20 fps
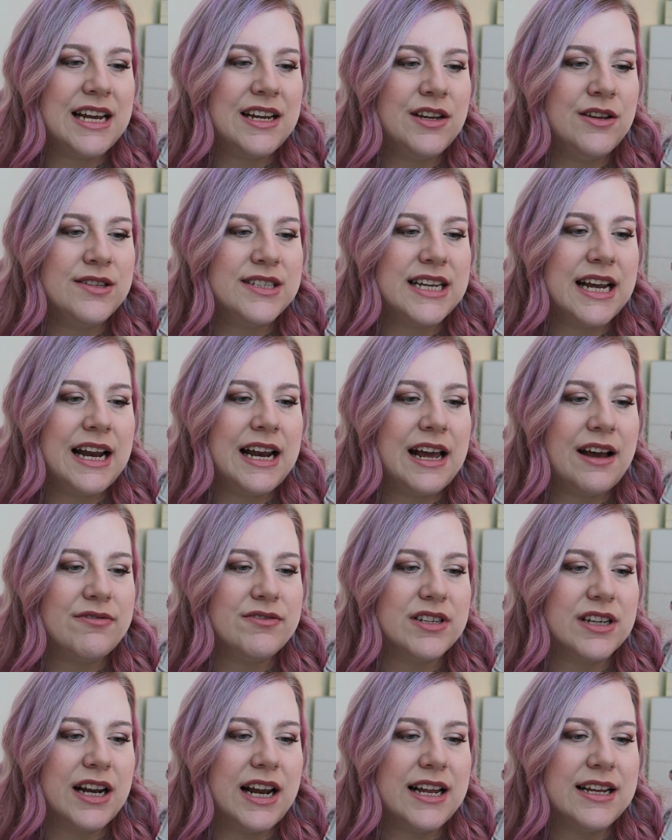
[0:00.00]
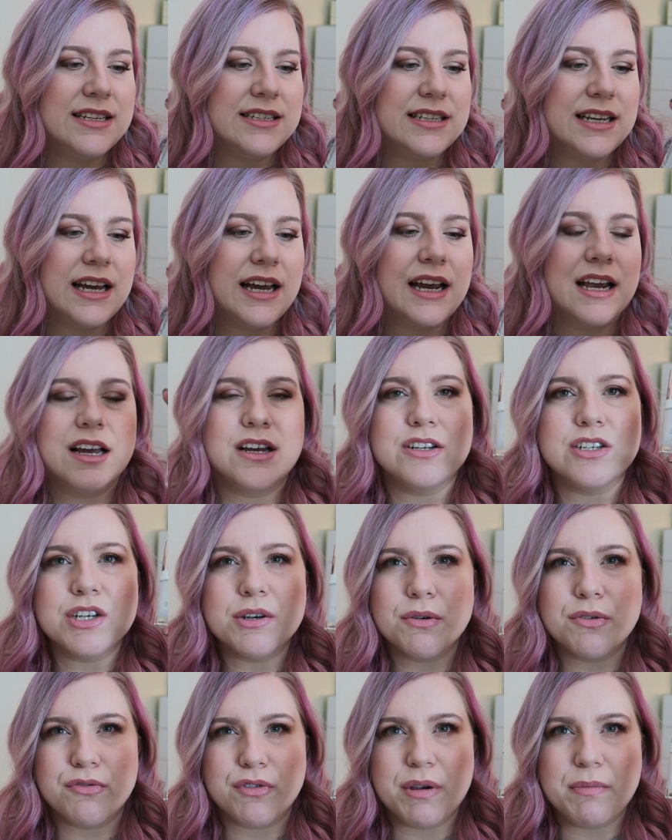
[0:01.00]
Use daily after cleansing and
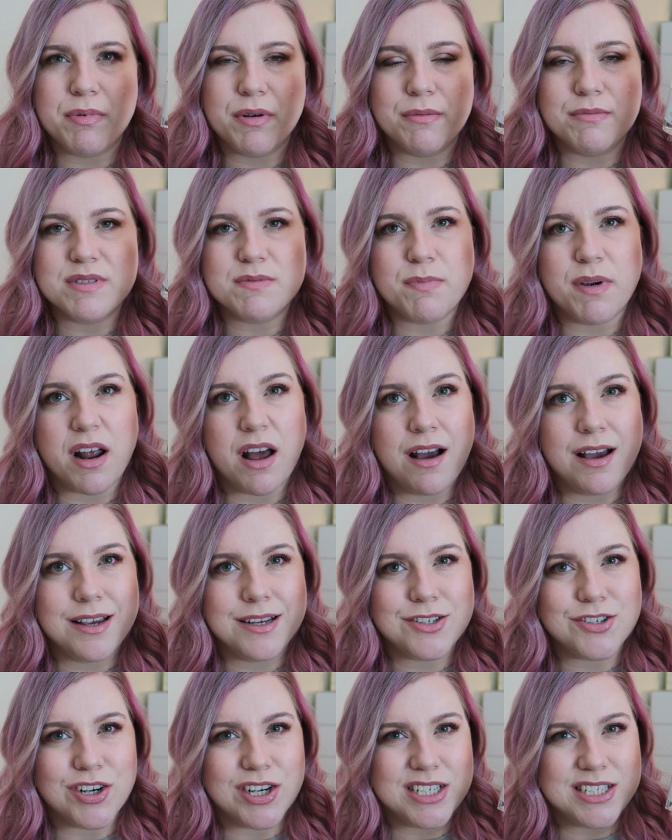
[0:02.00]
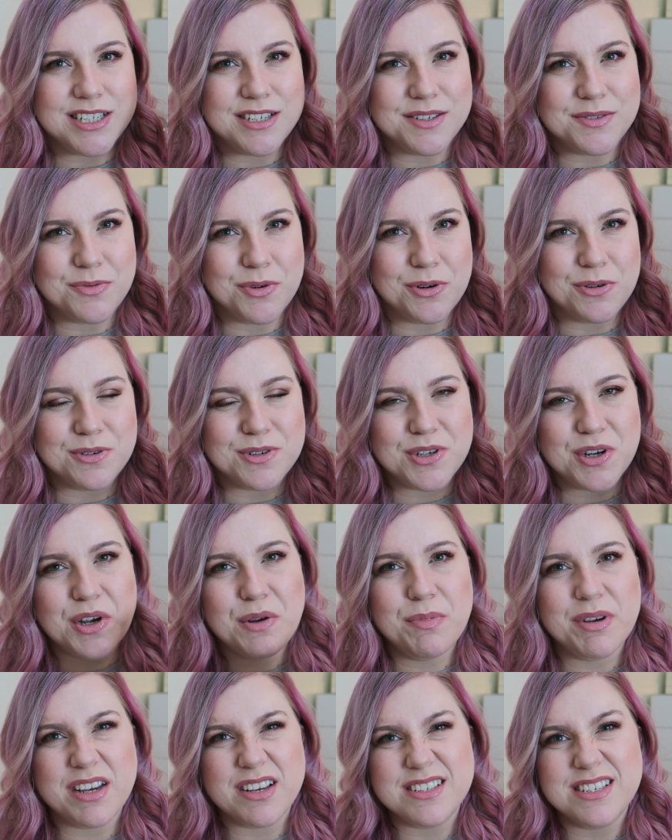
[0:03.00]
2 or 3 pumps, but I tried to use 1 or
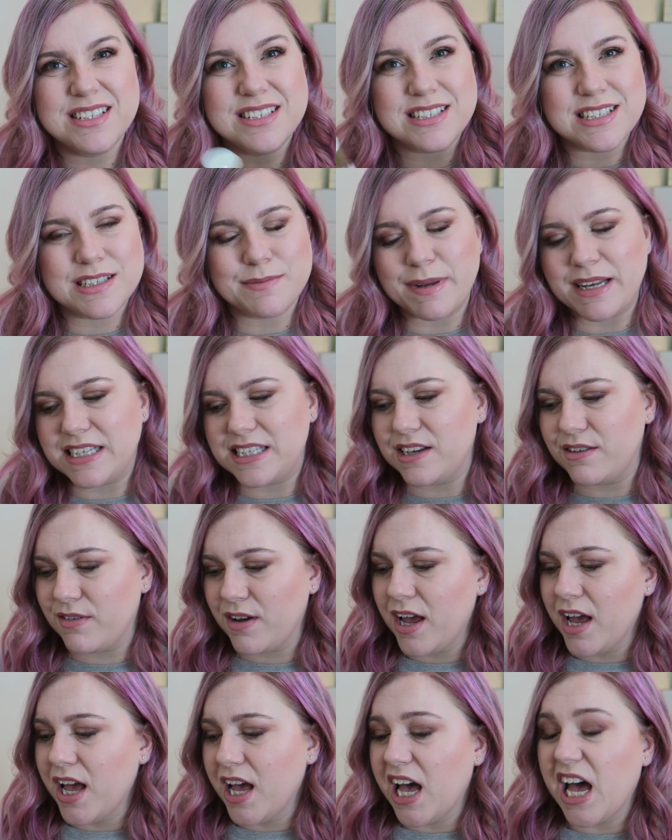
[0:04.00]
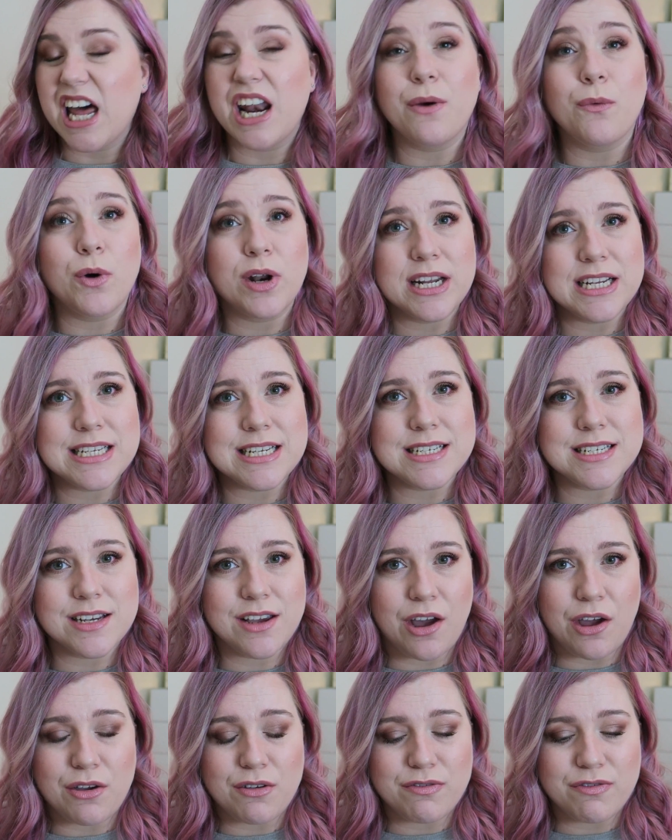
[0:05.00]
2 because it's expensive and I wanted it to
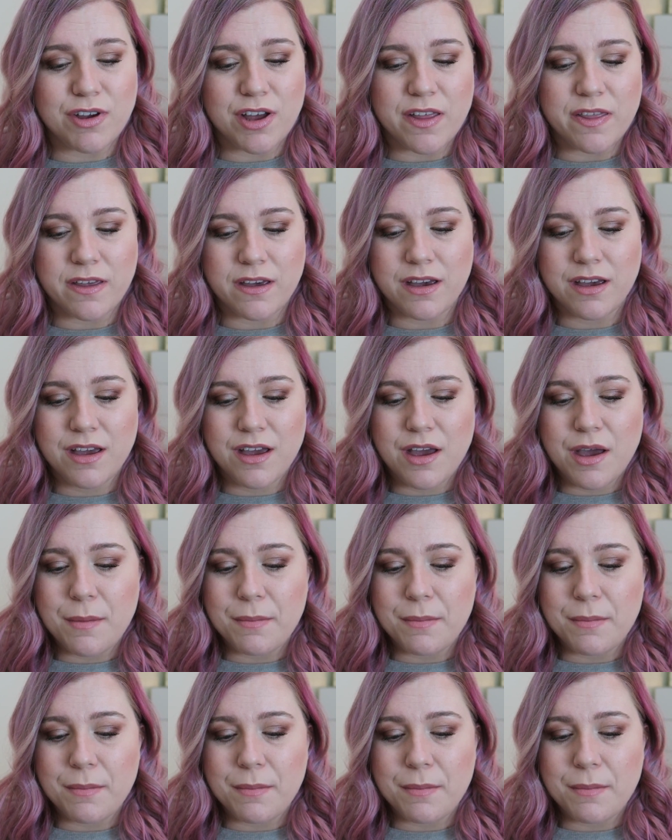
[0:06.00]
go further.